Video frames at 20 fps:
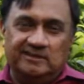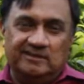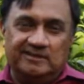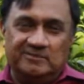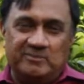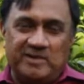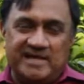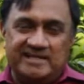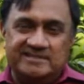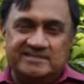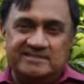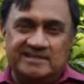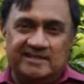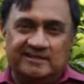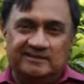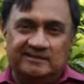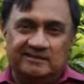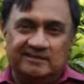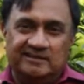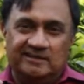The man said,
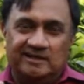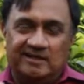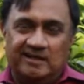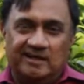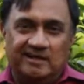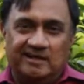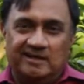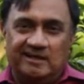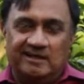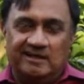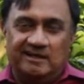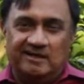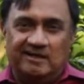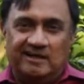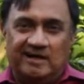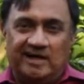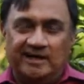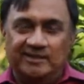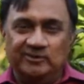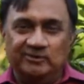
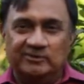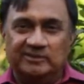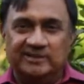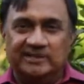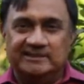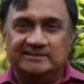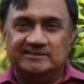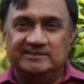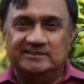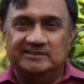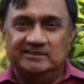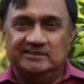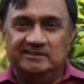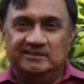"Are you crazy?